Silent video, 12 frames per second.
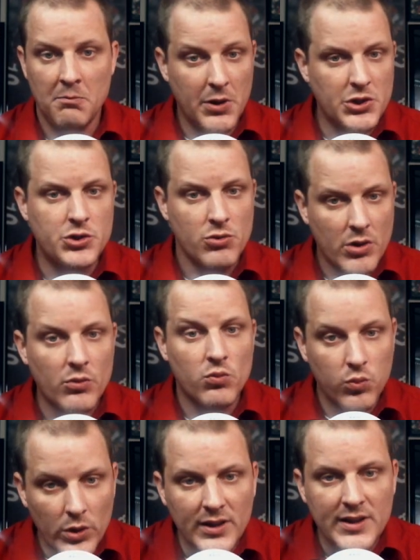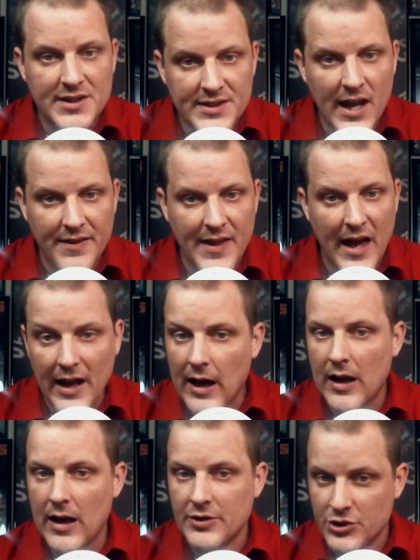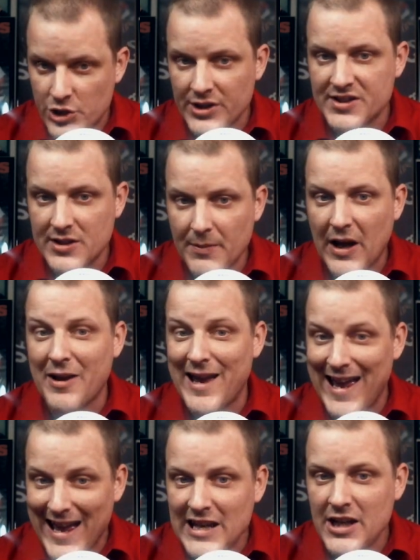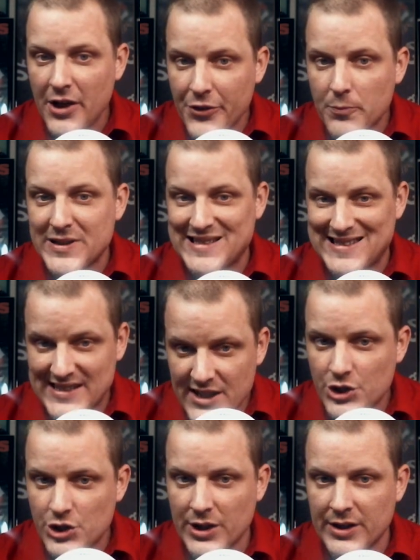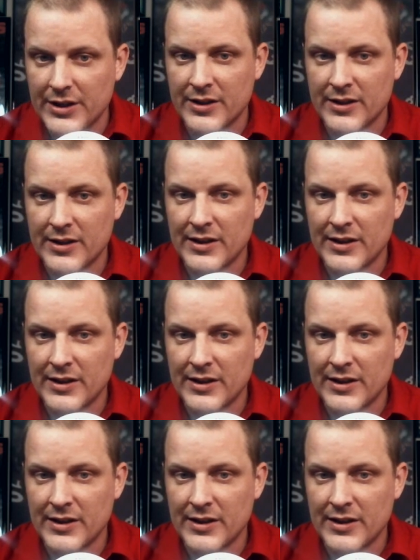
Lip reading: But you could really say that just about any other position